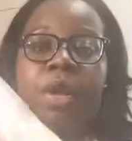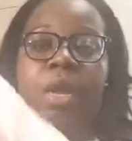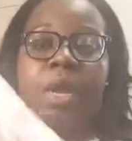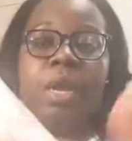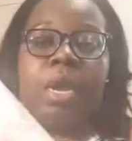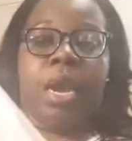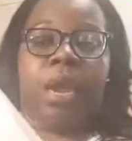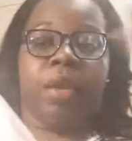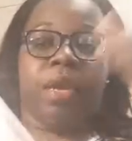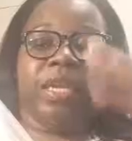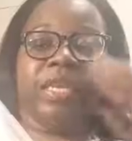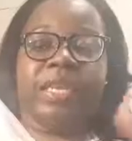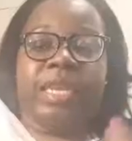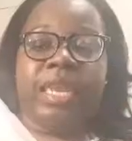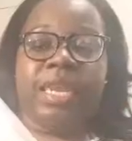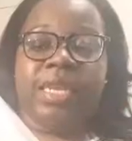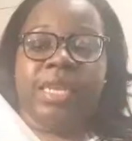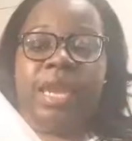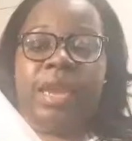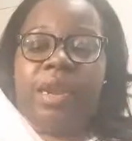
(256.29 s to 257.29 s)
good, get all the
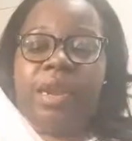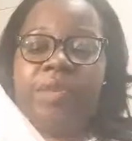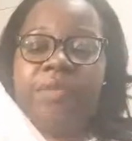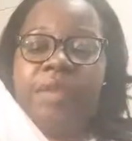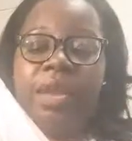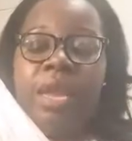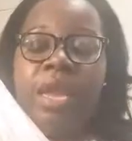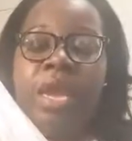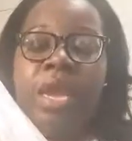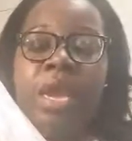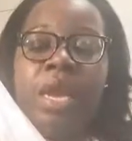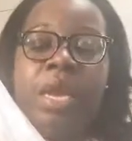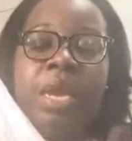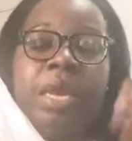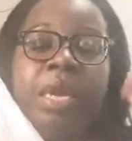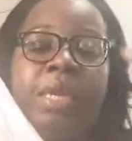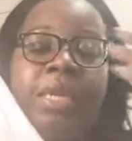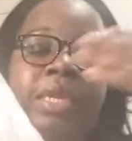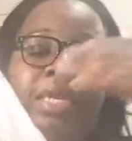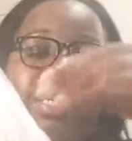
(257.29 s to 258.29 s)
seeds out of it,
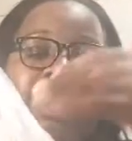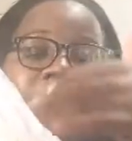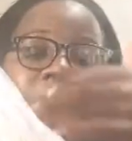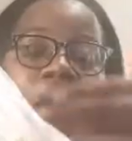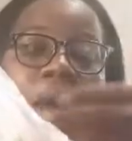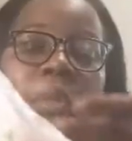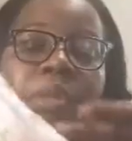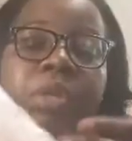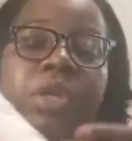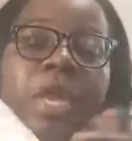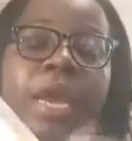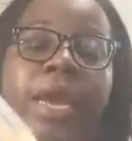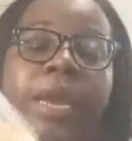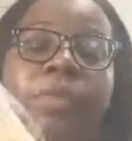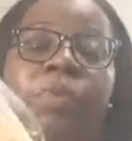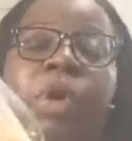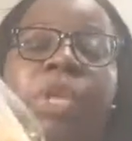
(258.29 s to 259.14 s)
cut the top. And